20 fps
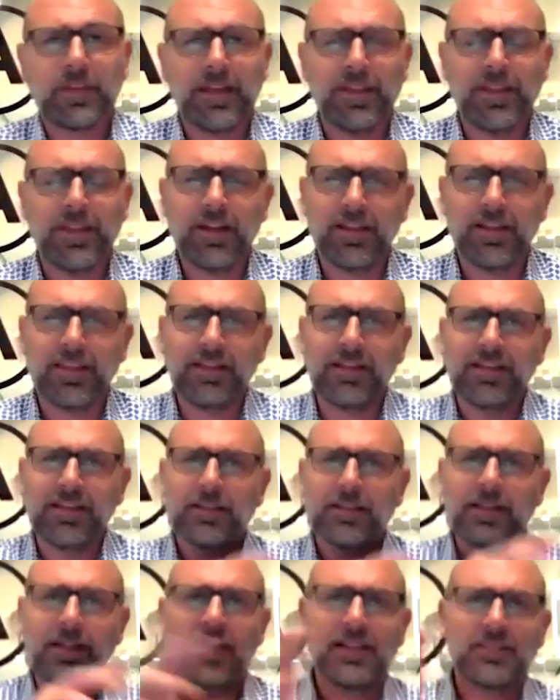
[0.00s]
And then I
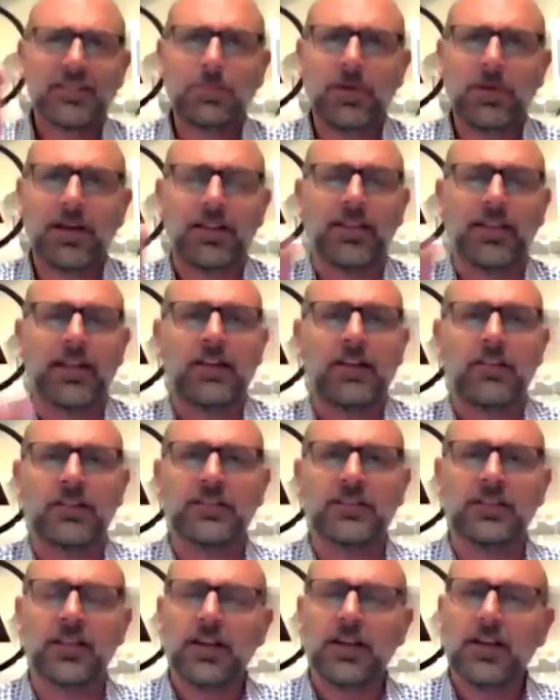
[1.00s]
think the last part there
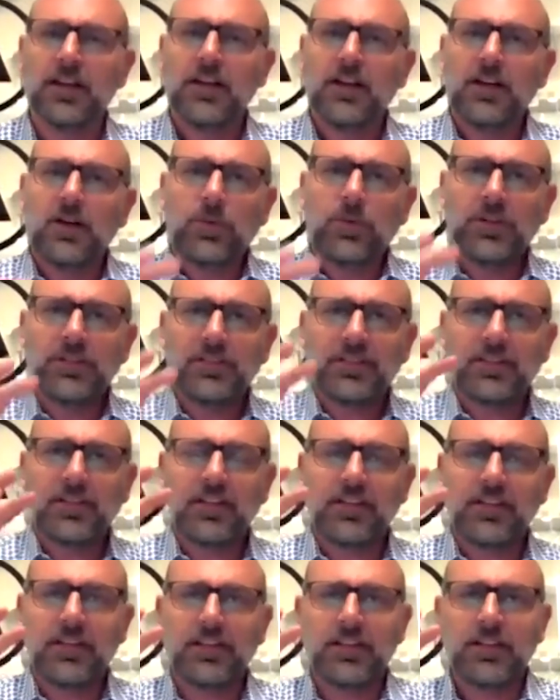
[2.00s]
is once
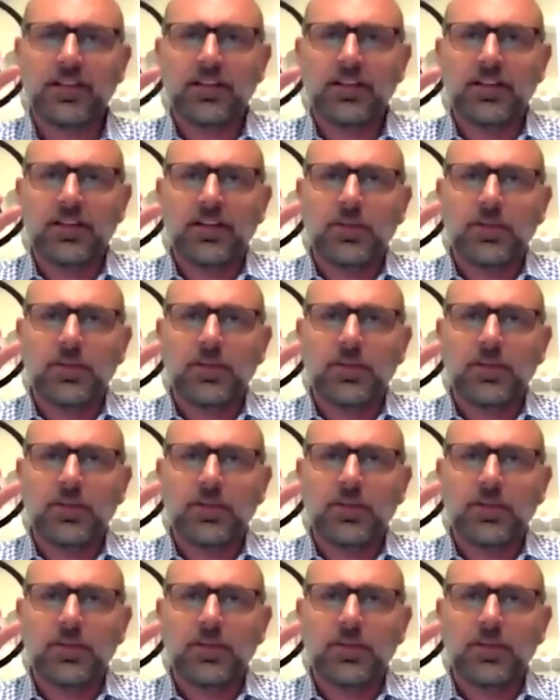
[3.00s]
the,